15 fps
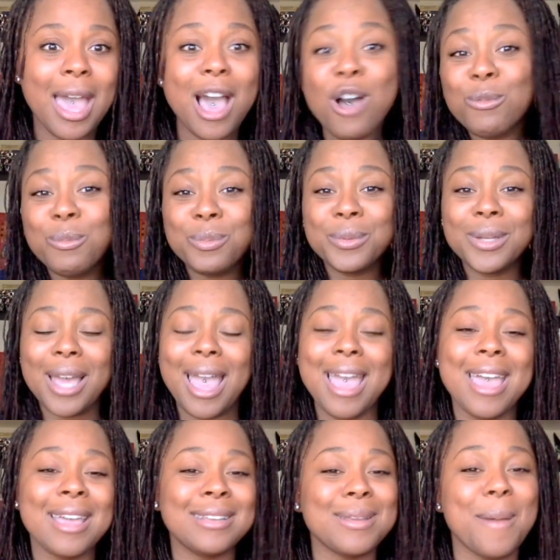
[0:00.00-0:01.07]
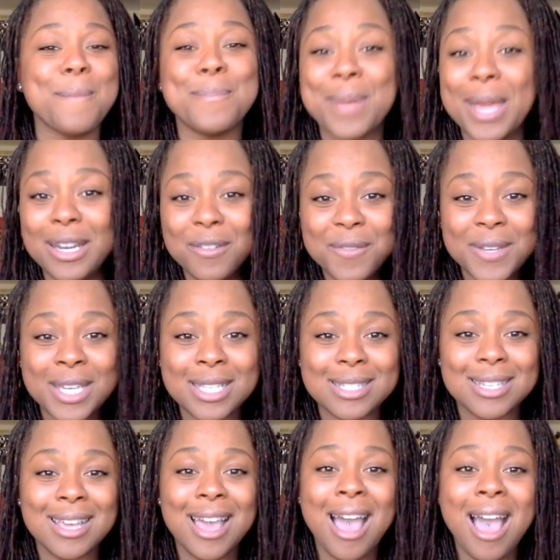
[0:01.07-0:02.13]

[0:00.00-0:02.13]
help and benefit,